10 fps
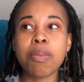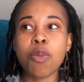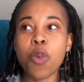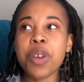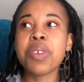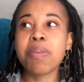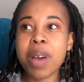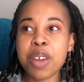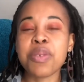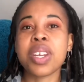wearing
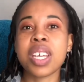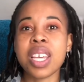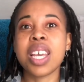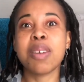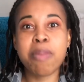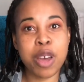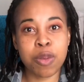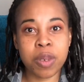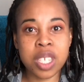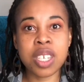my ring in my
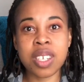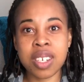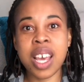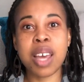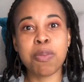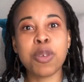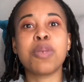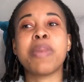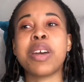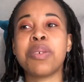routine and
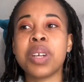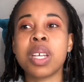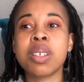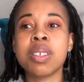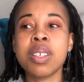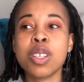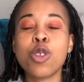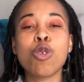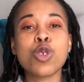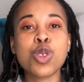put my ring
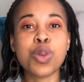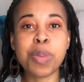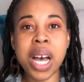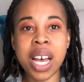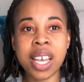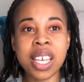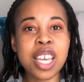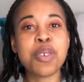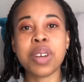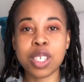close to my
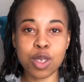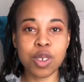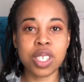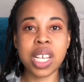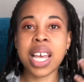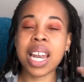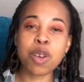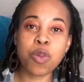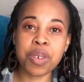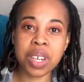earrings, because I
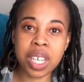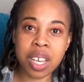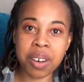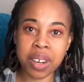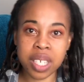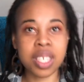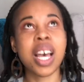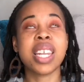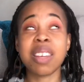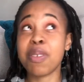like wearing earrings.
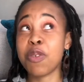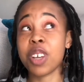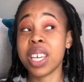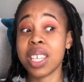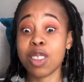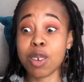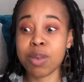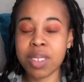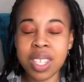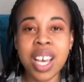I never forget
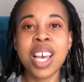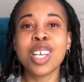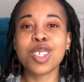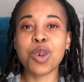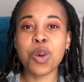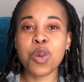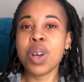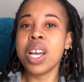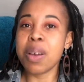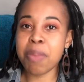those. So
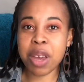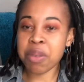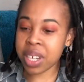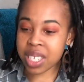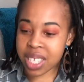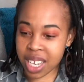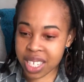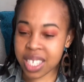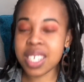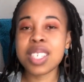my ring
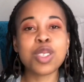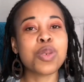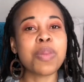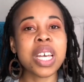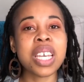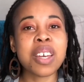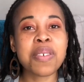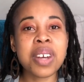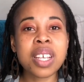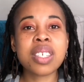stays near to my
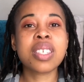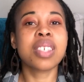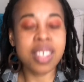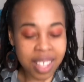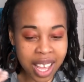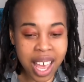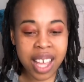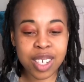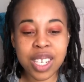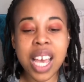earrings,
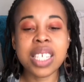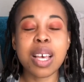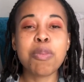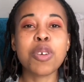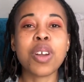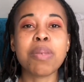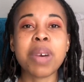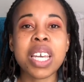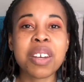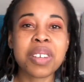and as I put on
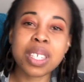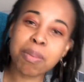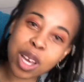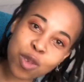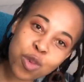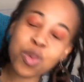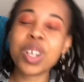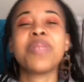my earrings, I'm like, ooh.